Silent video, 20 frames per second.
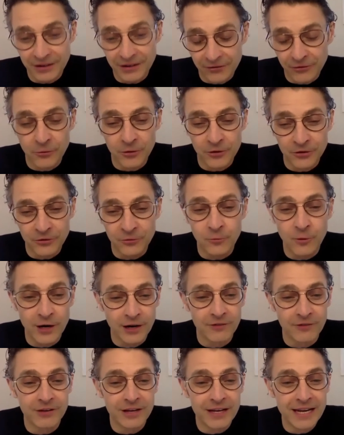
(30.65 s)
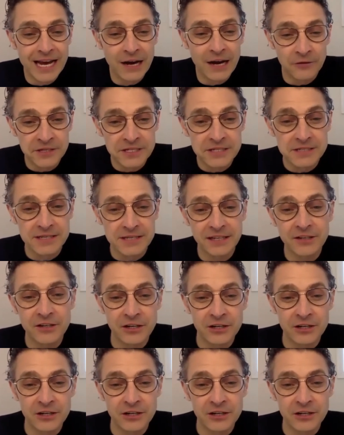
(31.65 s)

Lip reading: Everyone's aware of it now, these ink